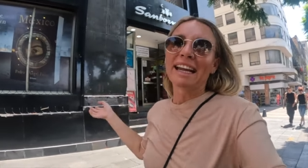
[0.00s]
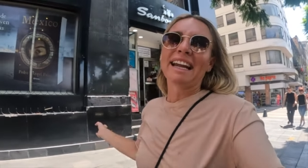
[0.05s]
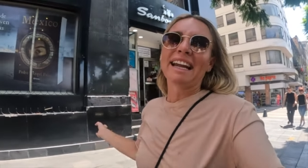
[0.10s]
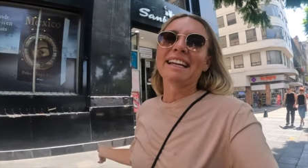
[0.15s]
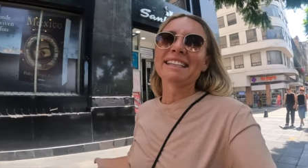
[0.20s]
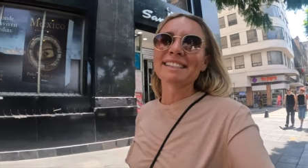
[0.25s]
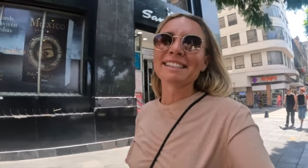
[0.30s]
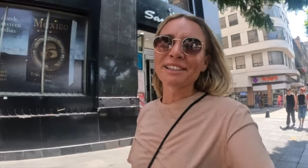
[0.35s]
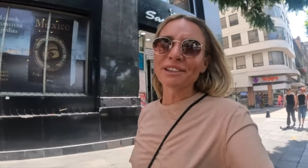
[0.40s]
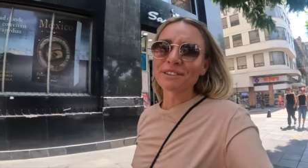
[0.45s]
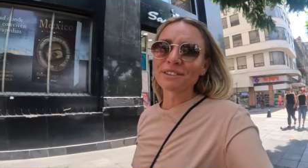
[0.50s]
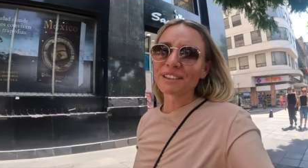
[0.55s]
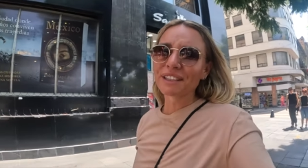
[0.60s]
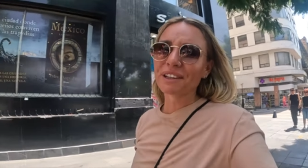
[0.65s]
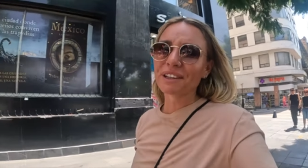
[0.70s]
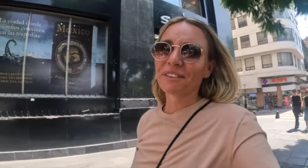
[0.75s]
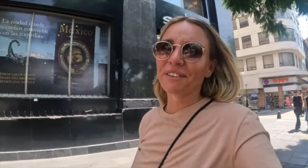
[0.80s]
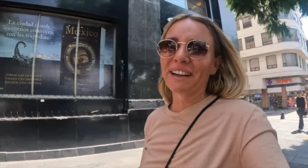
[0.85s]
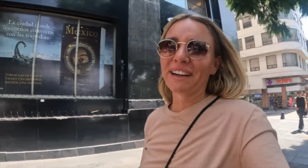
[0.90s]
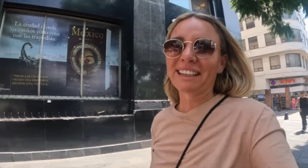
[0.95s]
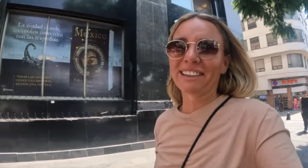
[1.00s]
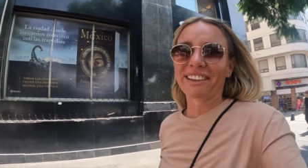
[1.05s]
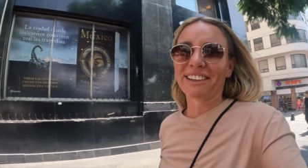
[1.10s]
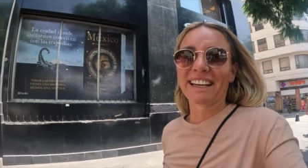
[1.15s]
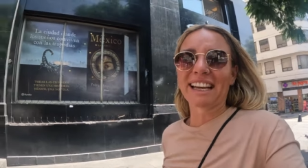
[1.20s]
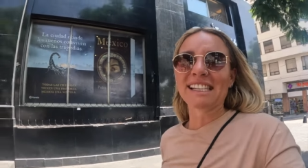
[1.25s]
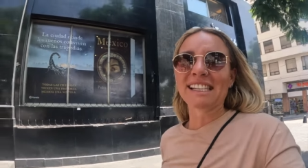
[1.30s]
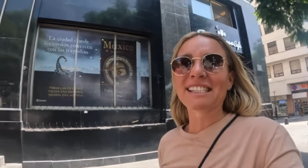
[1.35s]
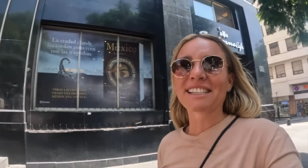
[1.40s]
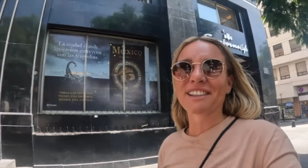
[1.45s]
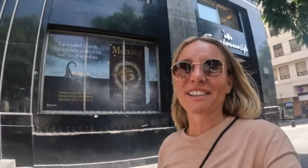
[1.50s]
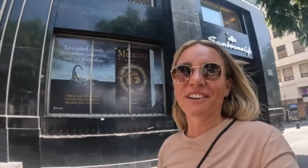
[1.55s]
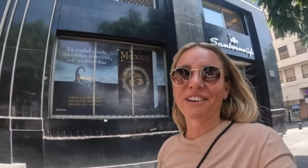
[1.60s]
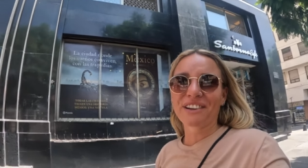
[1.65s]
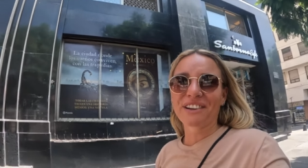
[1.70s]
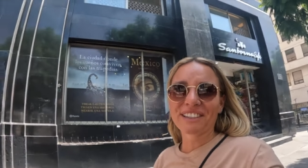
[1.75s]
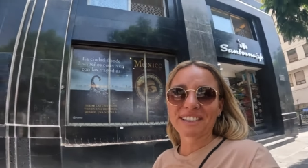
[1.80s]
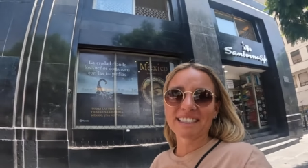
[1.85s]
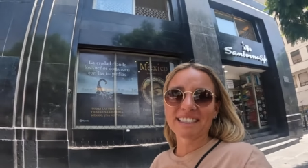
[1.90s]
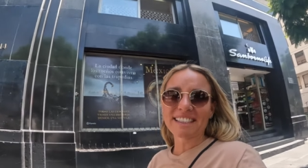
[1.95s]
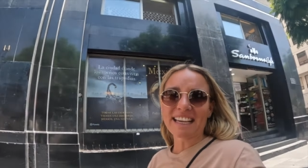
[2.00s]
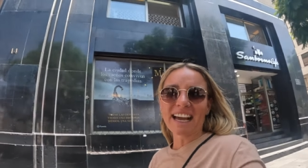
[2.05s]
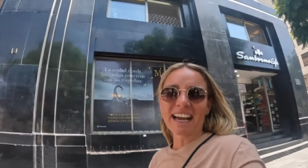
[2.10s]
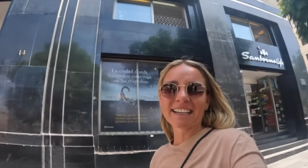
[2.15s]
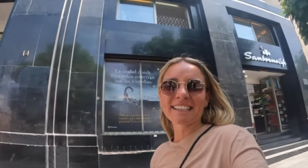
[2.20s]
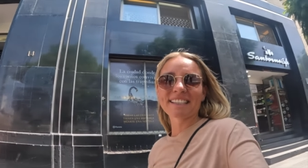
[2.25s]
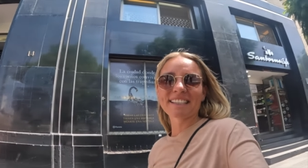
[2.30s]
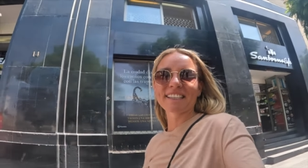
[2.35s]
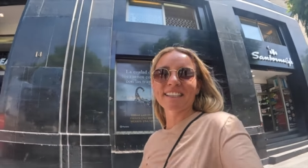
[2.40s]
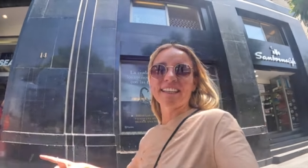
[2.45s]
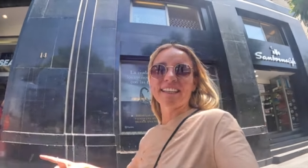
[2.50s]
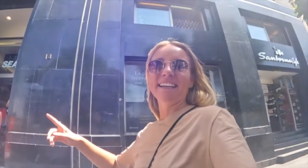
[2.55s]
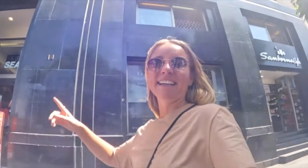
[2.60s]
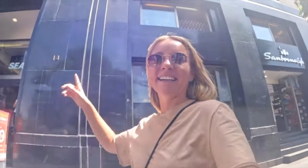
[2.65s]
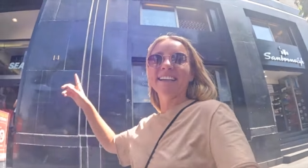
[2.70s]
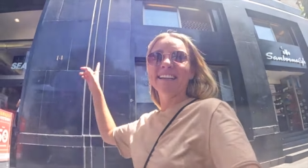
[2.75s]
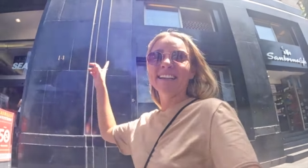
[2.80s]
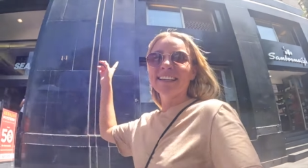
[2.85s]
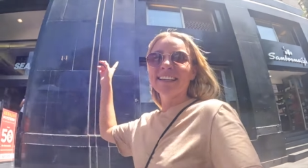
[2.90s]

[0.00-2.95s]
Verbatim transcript: It's in a really weird location though because it's actually